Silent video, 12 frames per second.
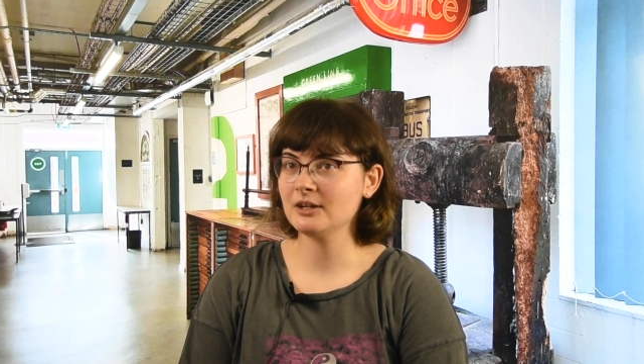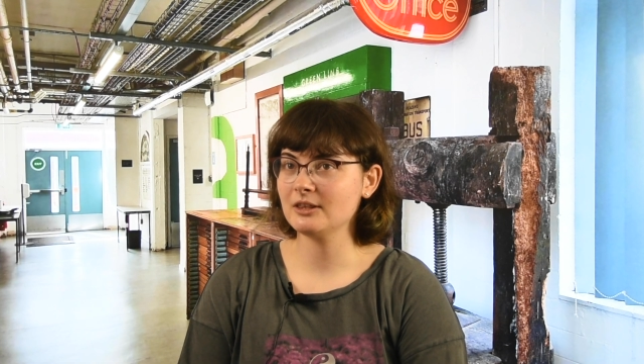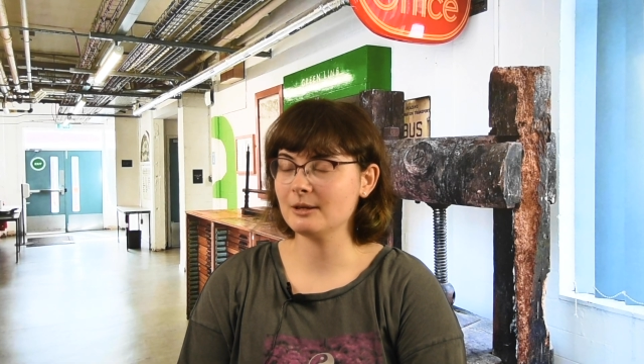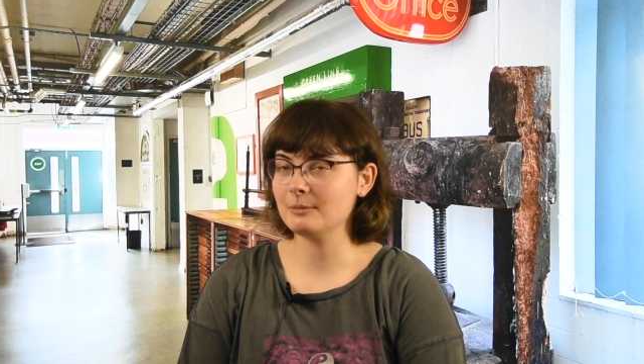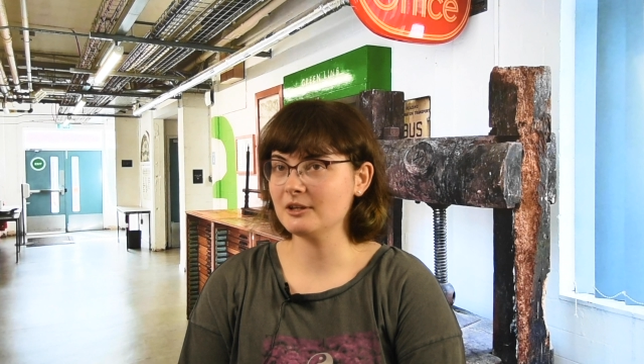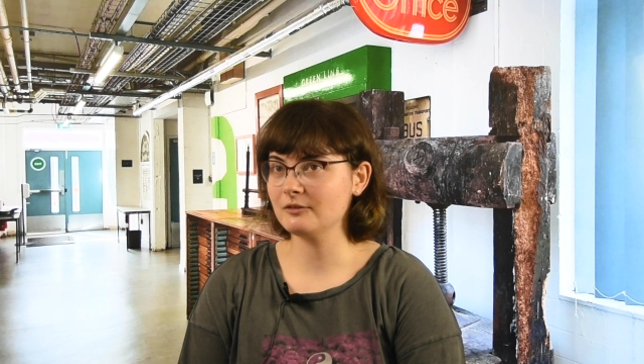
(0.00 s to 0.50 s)

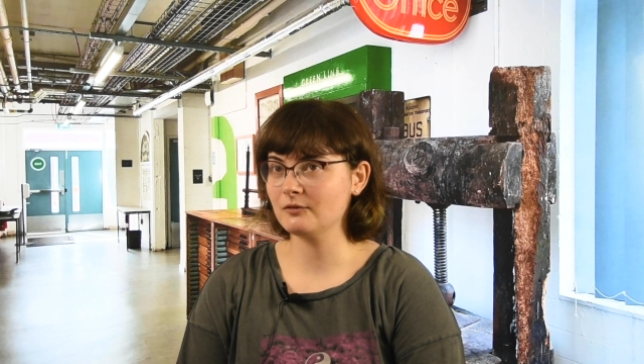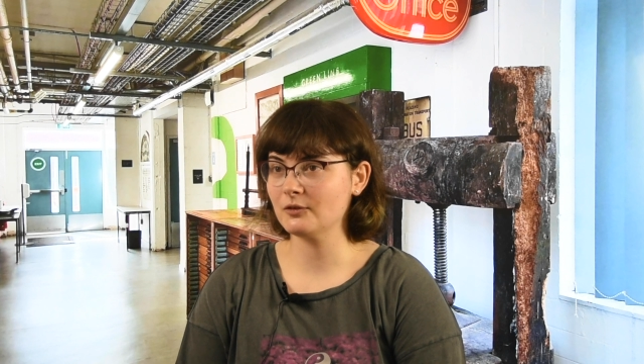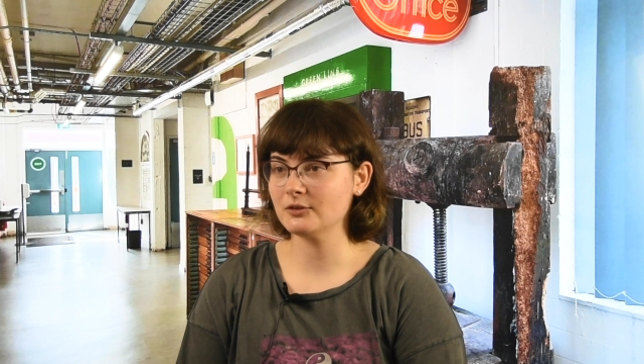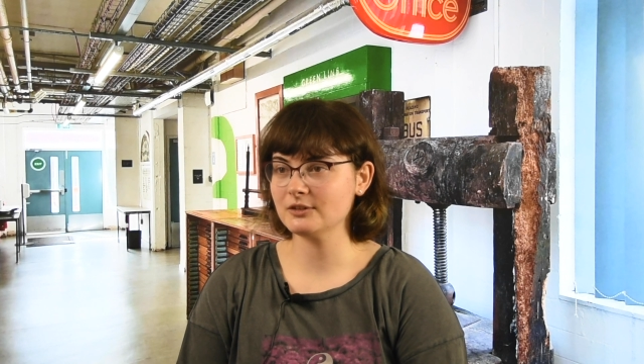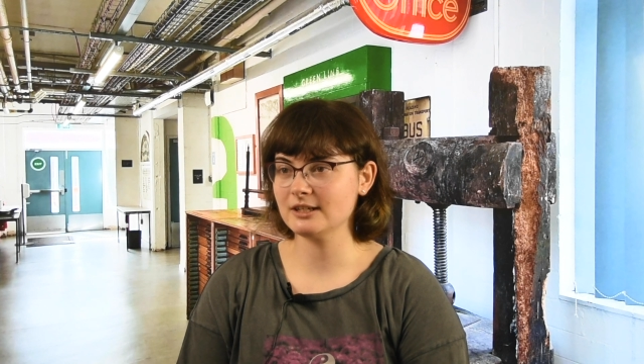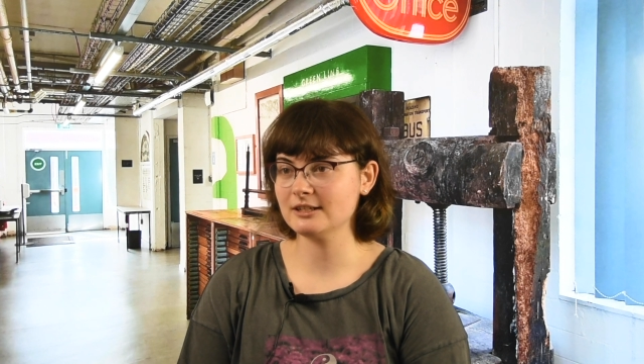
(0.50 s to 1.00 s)
they're being
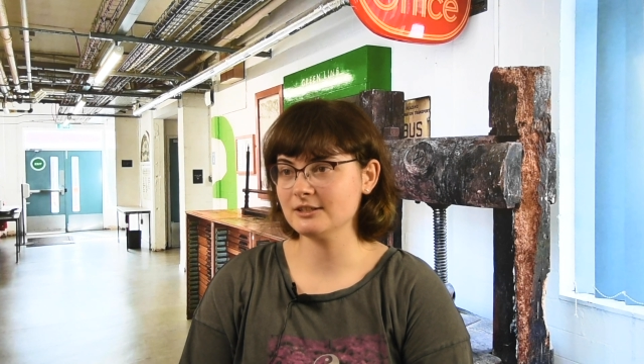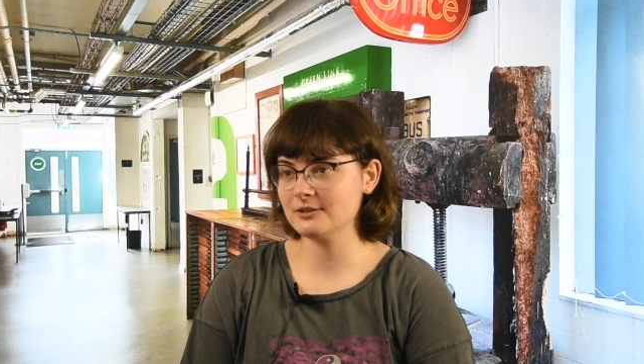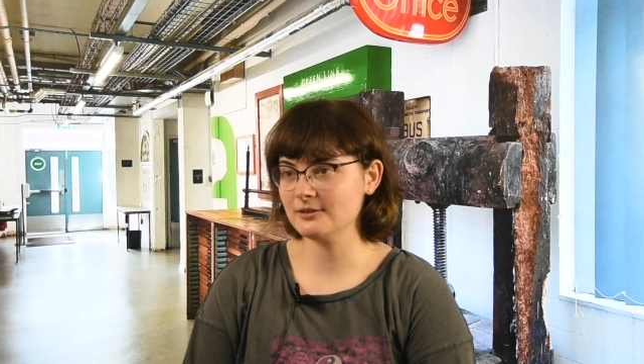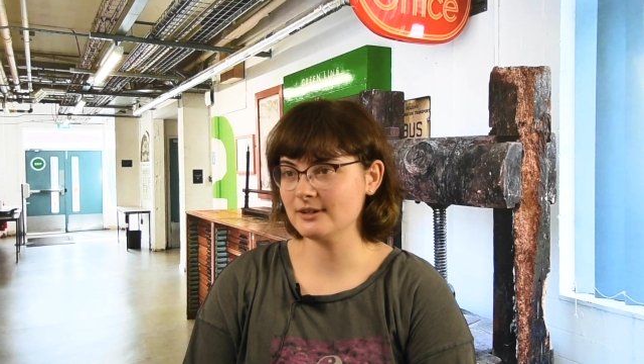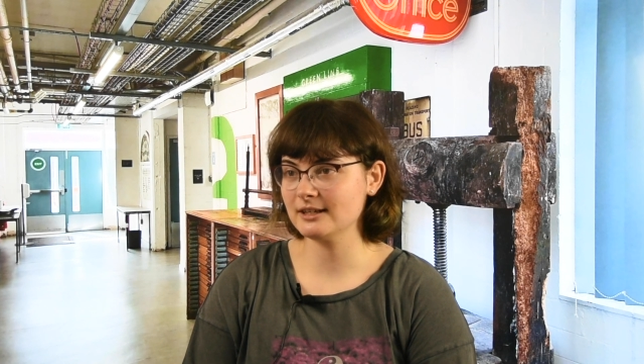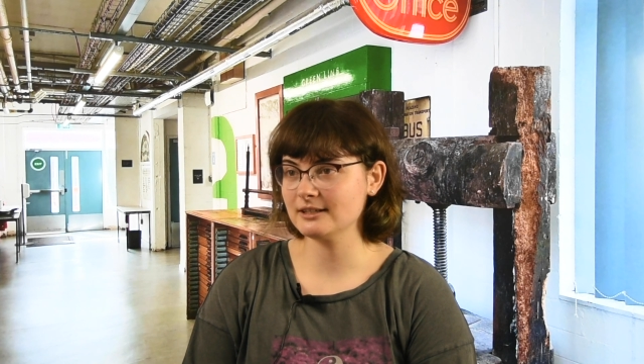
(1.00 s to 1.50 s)
forced
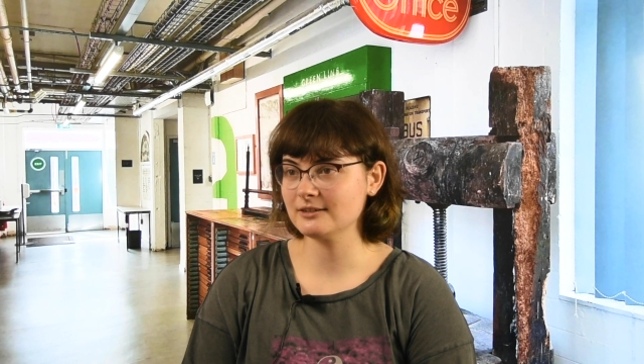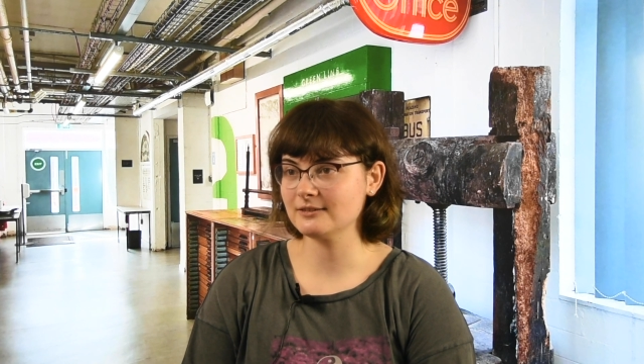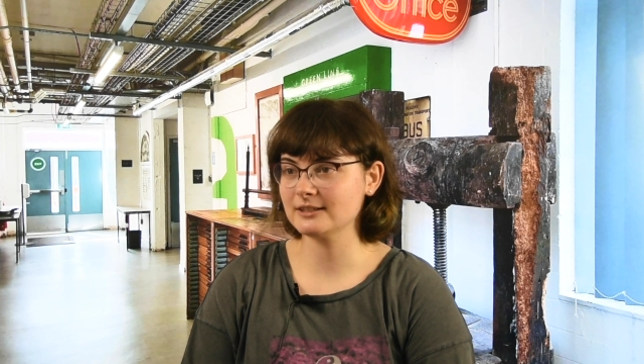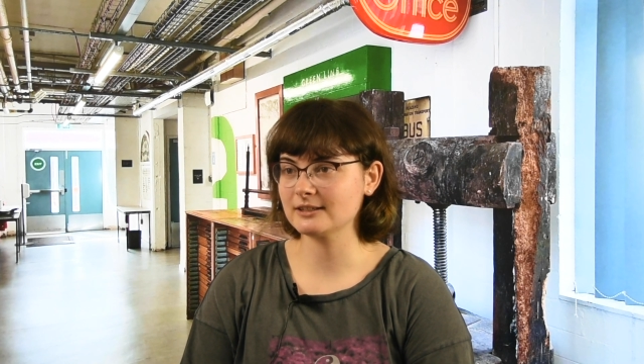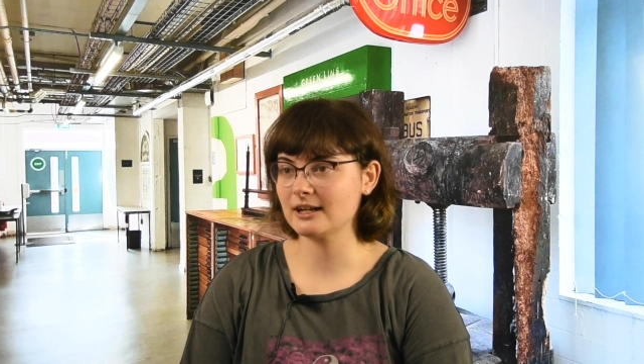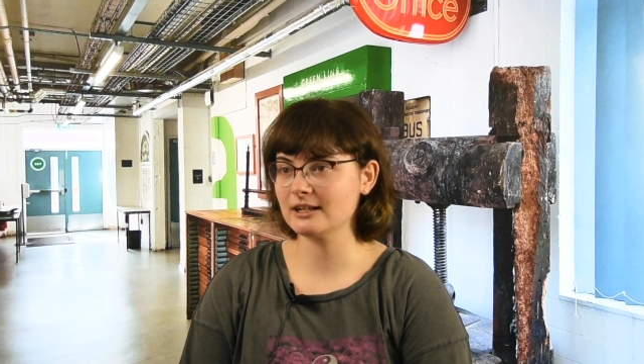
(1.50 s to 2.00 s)
into it, so
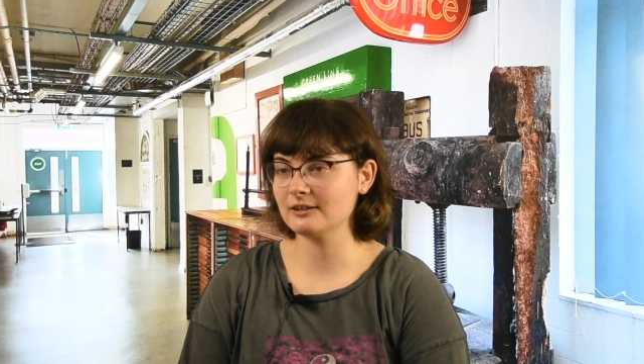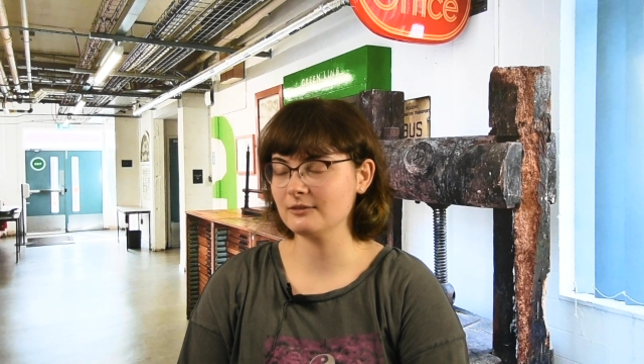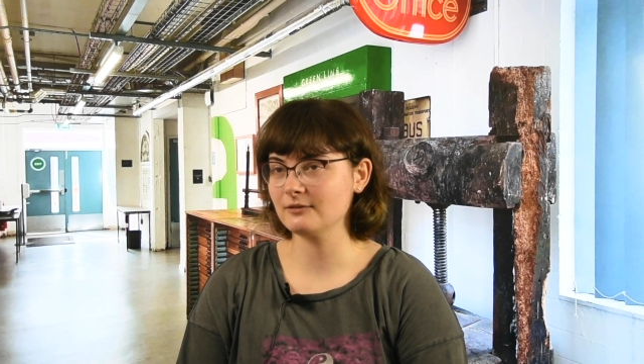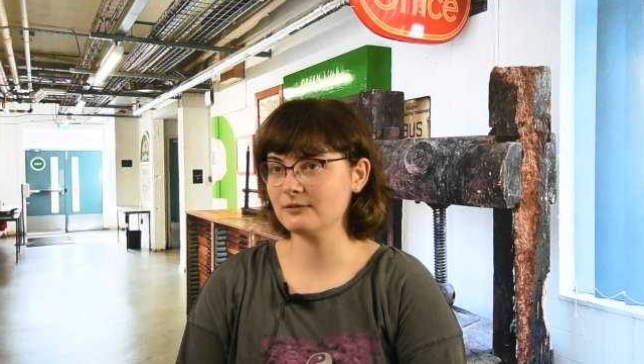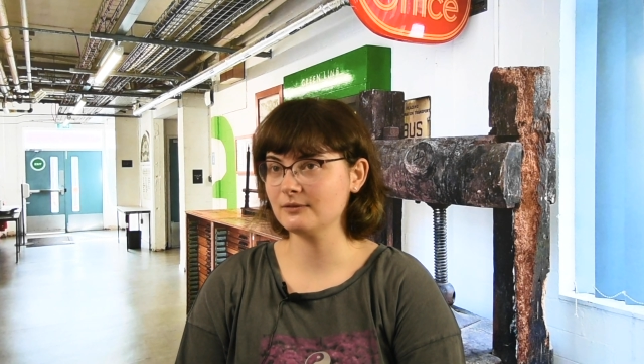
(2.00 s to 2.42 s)
it's kind of